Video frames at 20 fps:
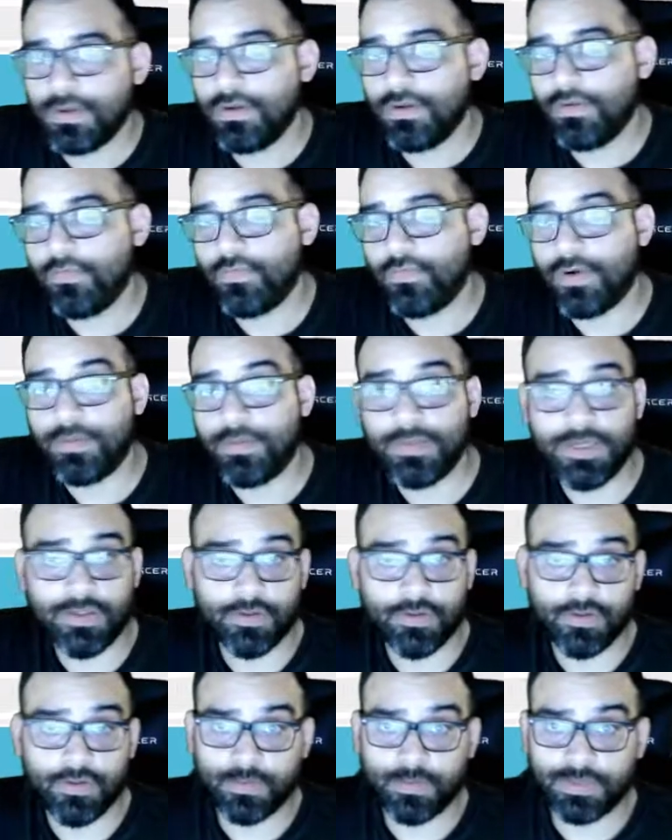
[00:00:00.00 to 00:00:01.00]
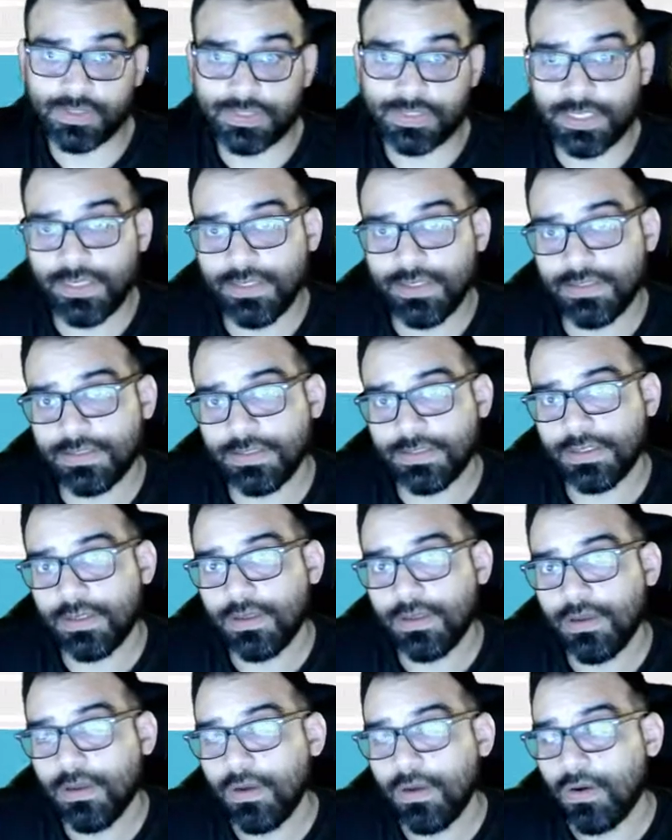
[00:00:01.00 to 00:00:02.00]
from either their mistakes
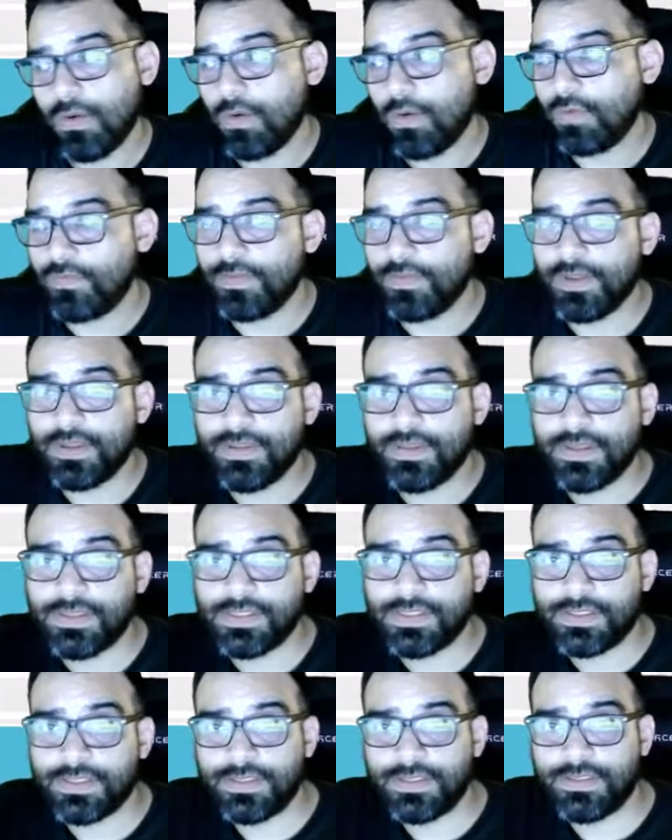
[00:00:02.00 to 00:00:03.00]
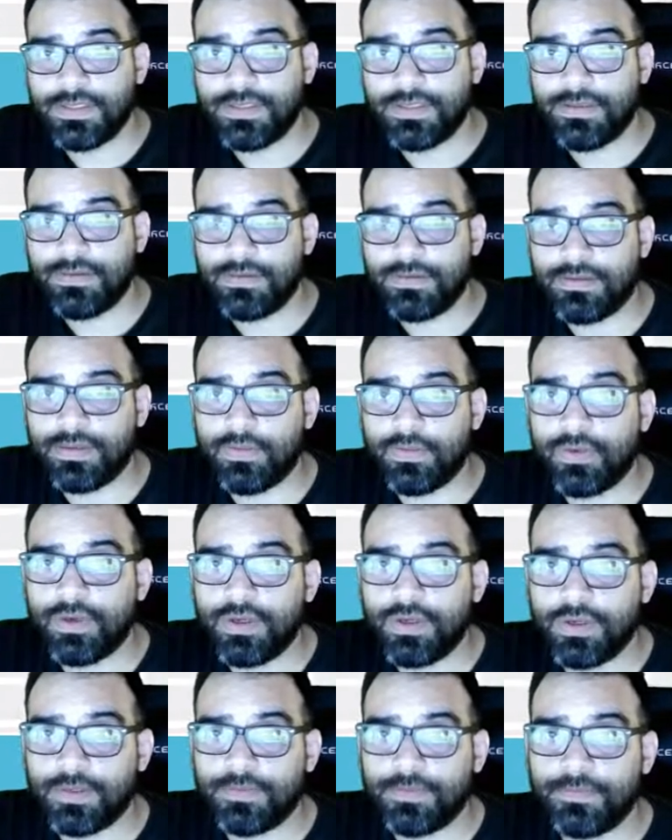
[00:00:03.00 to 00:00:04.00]
or from the things that they did that were
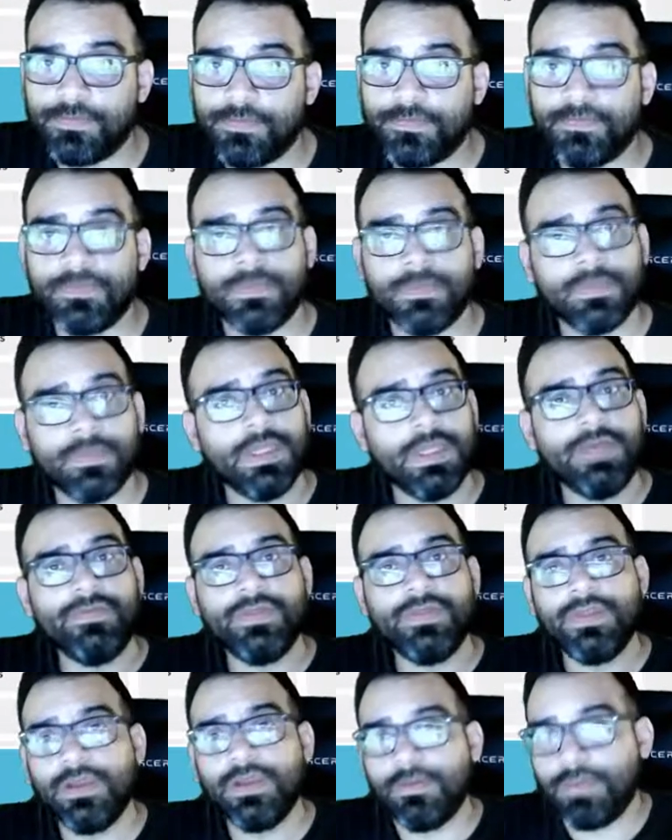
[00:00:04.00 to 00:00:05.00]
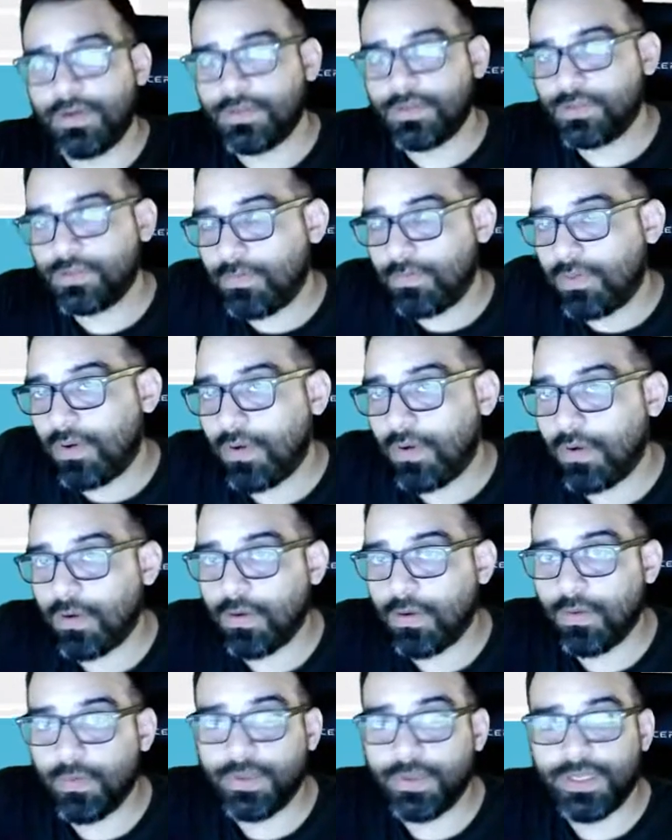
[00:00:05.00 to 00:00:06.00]
good. Even the Apostle Paul,
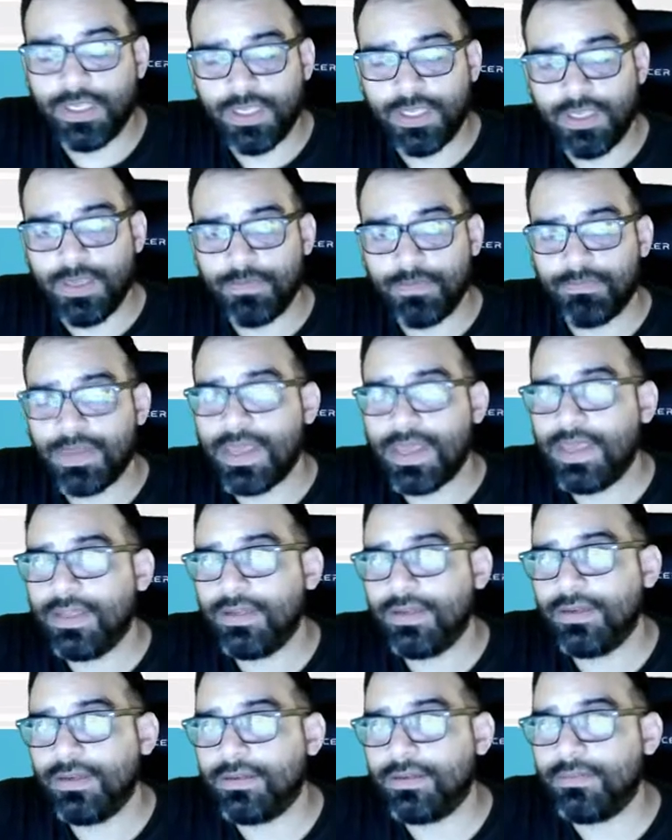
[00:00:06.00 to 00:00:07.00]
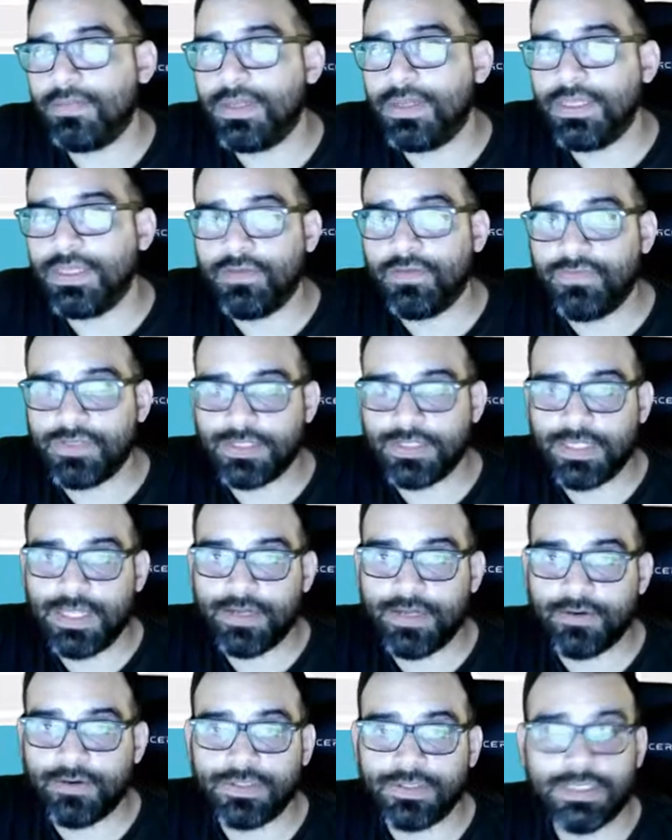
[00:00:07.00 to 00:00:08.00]
when he penned many of his
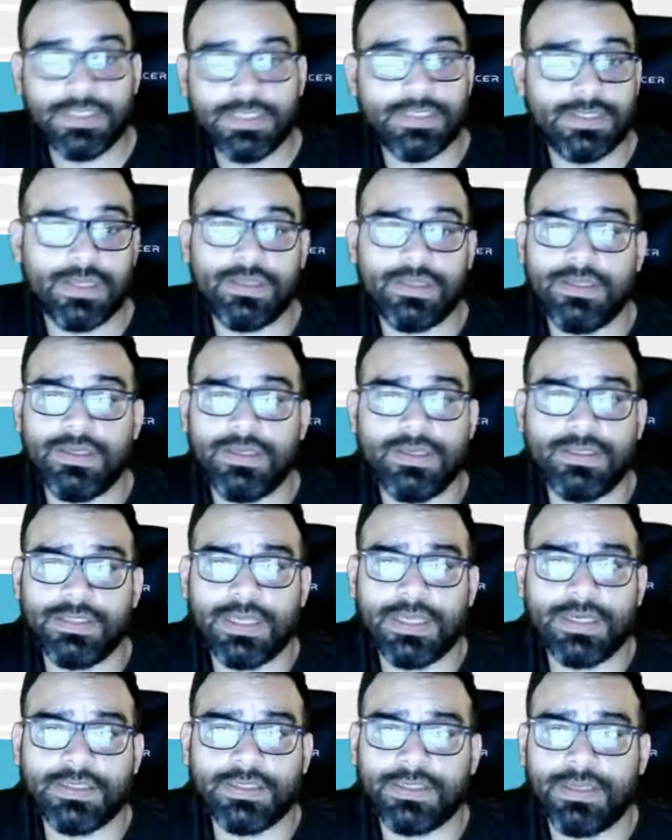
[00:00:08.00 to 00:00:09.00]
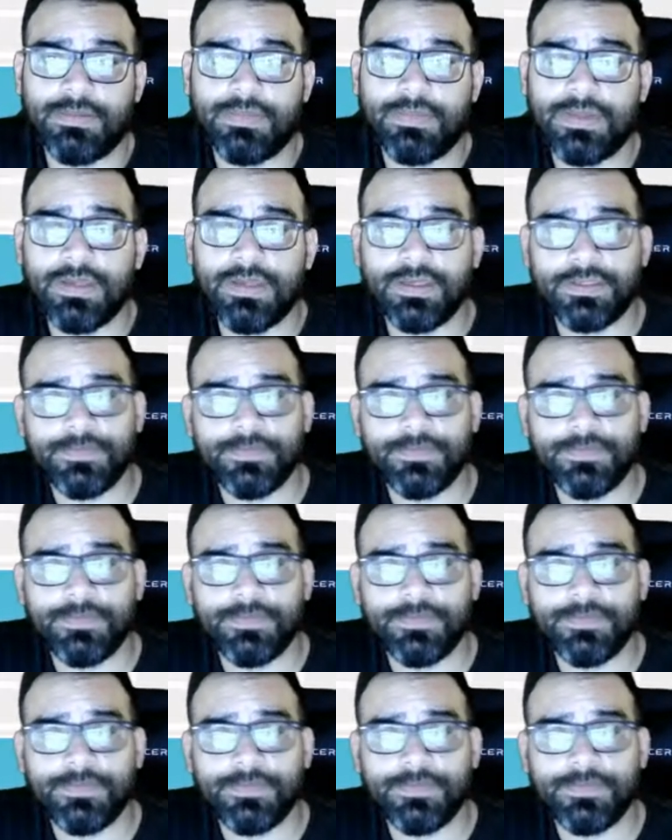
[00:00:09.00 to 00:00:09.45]
letters, he said the exact same thing,